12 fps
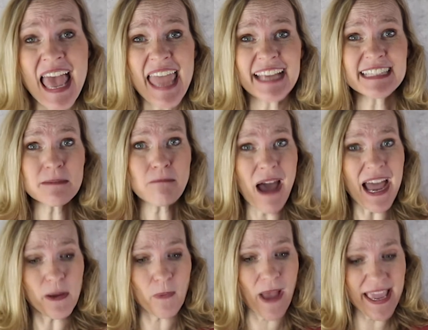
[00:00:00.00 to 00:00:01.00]
It's
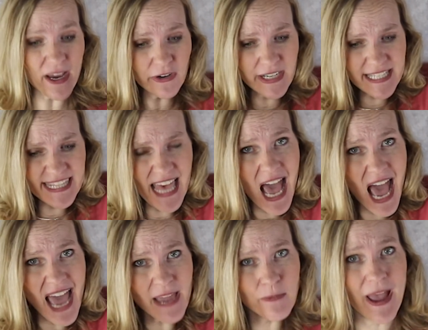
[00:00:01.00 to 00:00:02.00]
my way or it's the
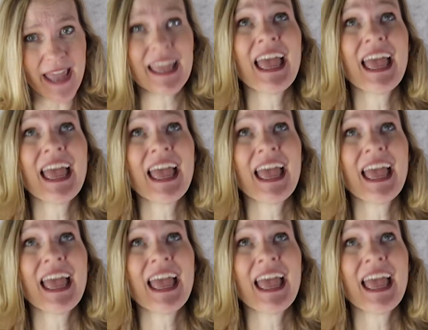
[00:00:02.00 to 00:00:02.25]
highway.